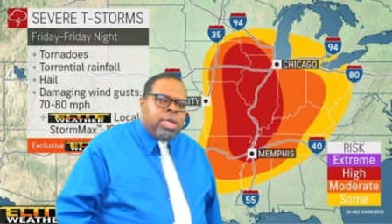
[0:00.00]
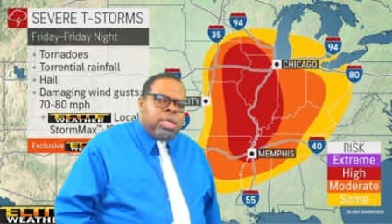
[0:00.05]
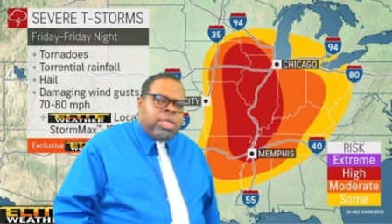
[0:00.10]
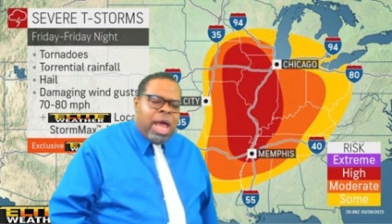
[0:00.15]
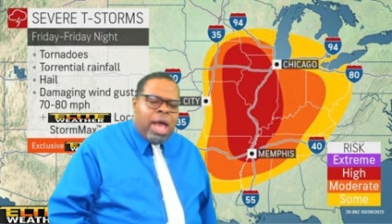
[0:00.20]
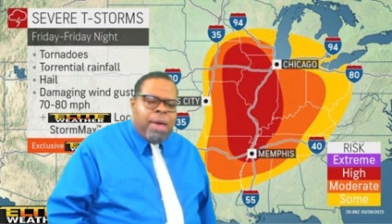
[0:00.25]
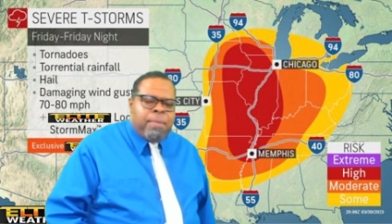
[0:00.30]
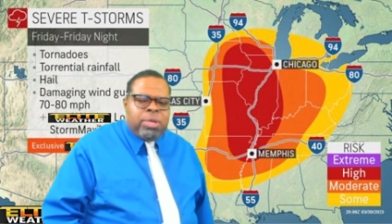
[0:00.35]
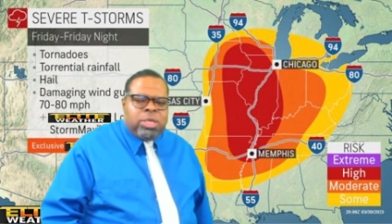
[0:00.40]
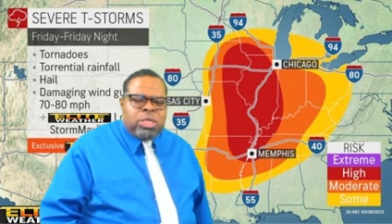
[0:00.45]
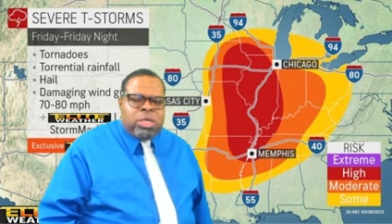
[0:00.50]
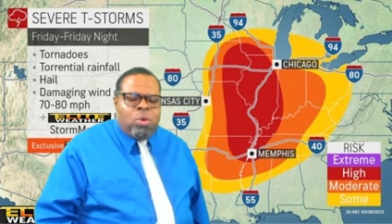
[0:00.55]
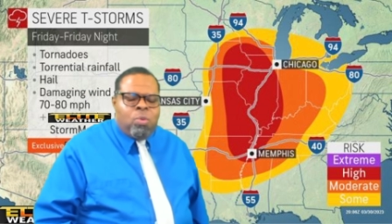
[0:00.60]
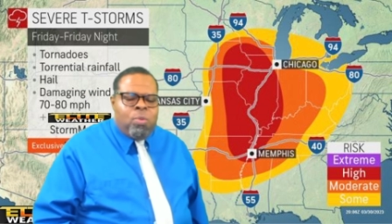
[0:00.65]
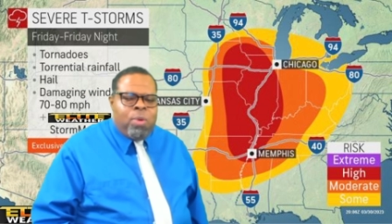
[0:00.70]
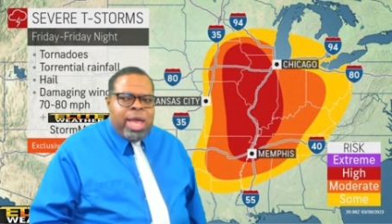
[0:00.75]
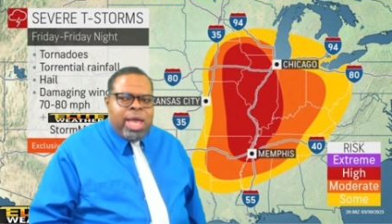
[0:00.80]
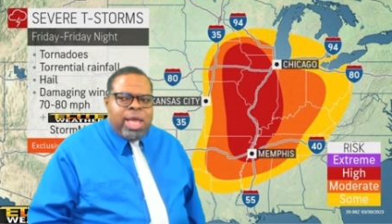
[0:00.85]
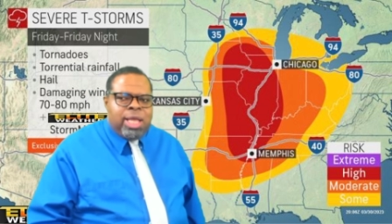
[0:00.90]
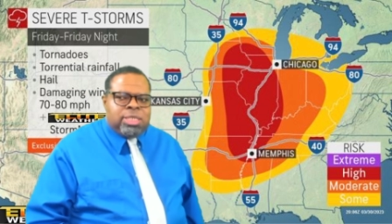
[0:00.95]
damaging
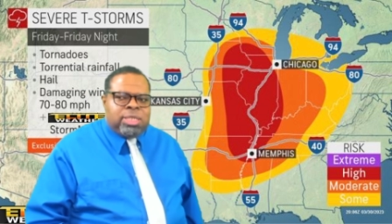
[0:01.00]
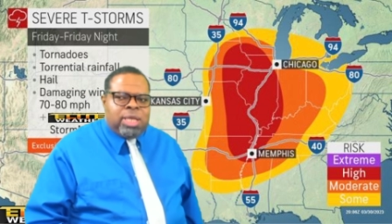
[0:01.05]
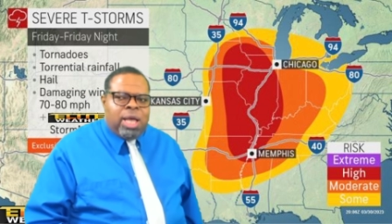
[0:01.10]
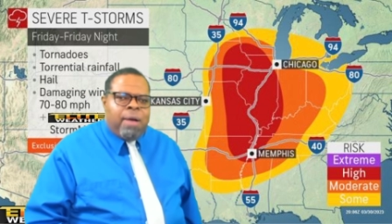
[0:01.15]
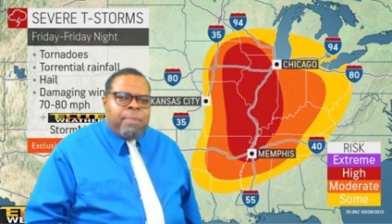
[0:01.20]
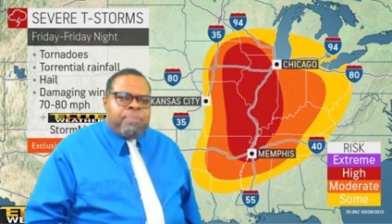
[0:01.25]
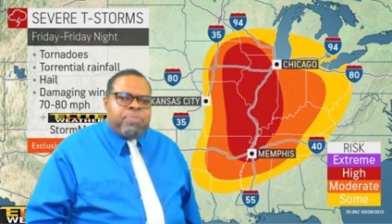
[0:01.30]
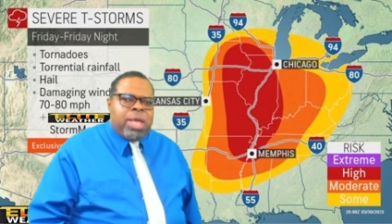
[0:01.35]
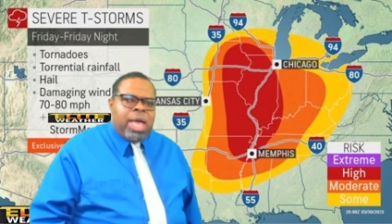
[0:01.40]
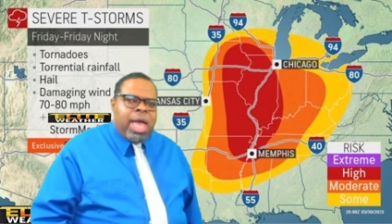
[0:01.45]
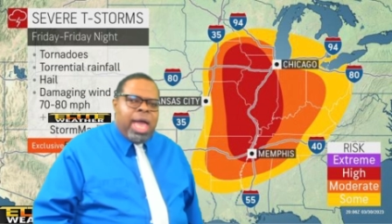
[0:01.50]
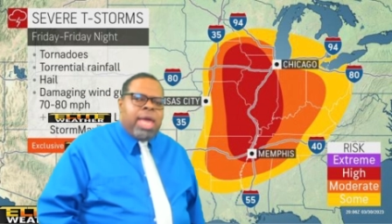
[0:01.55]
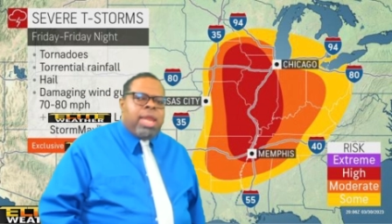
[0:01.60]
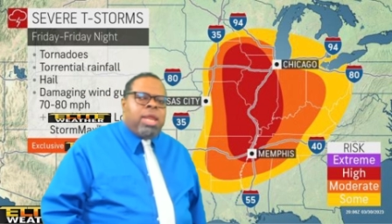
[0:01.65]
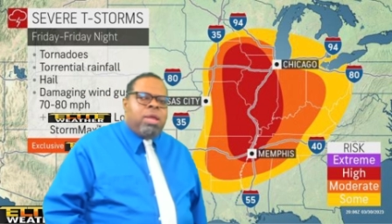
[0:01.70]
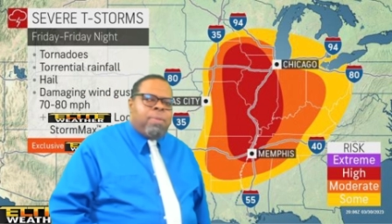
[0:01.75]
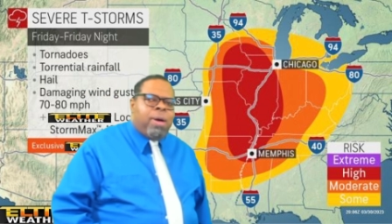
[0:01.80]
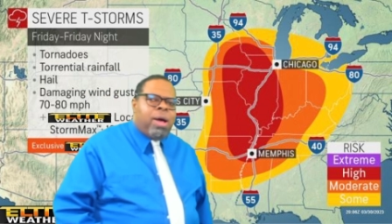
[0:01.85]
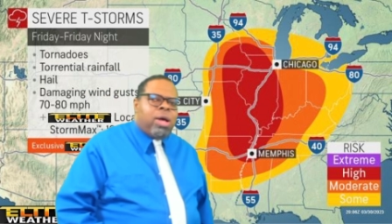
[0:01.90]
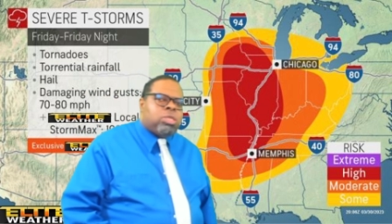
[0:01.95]
winds up to
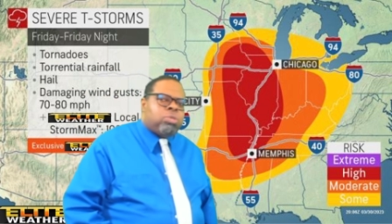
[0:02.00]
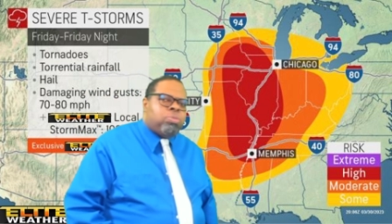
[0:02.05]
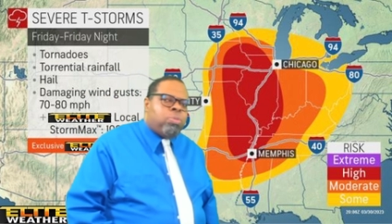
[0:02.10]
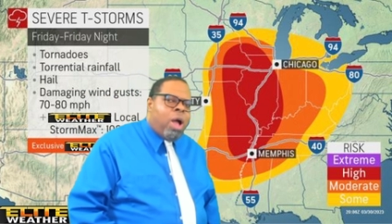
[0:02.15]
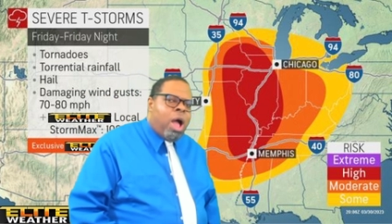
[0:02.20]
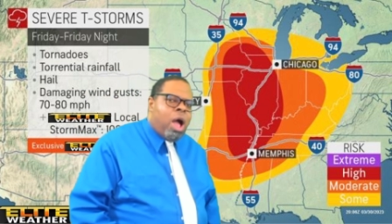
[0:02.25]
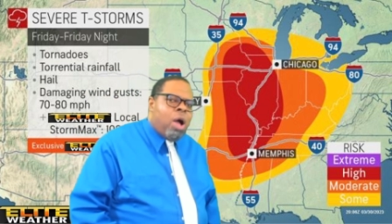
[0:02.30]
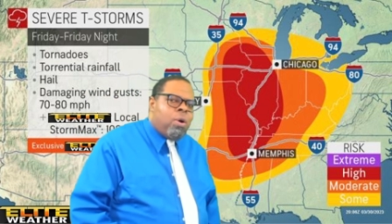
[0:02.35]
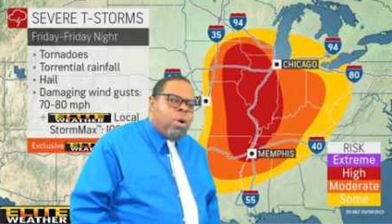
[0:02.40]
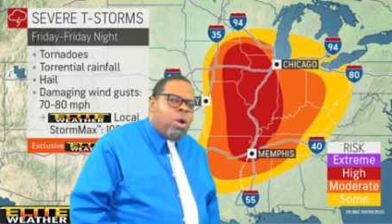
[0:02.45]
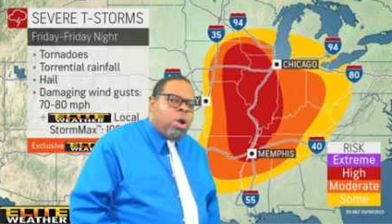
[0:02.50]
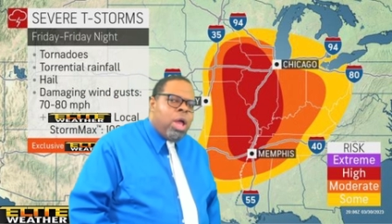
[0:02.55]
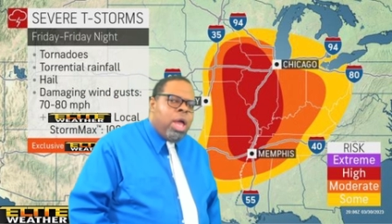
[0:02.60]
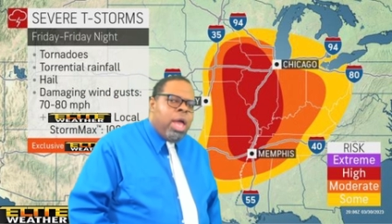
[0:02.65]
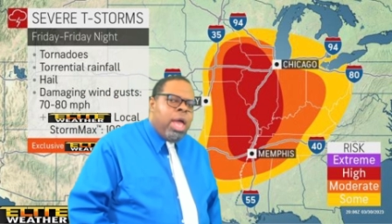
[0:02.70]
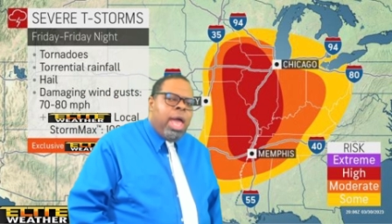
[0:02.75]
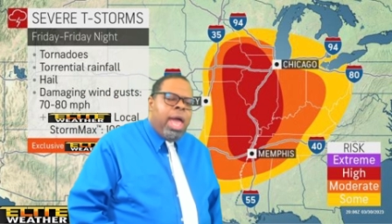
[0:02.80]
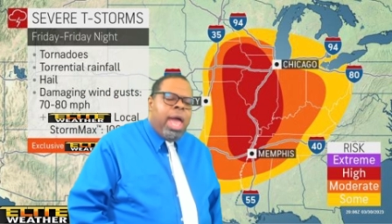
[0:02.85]
80 miles per hour,